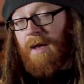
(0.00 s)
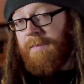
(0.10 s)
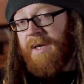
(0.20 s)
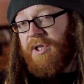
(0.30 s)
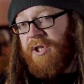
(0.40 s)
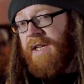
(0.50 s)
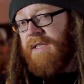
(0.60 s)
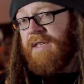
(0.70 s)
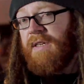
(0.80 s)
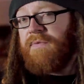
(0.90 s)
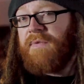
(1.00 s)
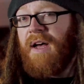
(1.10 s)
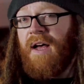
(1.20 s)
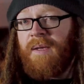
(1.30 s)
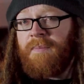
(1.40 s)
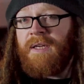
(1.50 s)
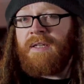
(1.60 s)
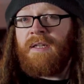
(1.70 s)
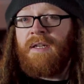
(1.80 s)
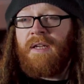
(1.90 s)
And by shit itself, I
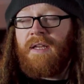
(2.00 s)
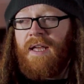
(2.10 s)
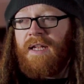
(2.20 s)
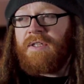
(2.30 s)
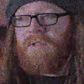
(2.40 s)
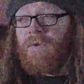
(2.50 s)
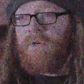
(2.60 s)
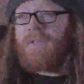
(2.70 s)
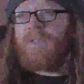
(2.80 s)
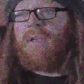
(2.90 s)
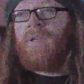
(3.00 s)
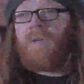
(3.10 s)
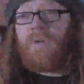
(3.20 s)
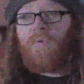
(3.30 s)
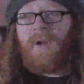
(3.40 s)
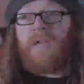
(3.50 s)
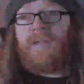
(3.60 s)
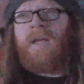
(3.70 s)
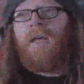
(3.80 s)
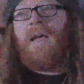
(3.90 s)
mean it adds noise, grain,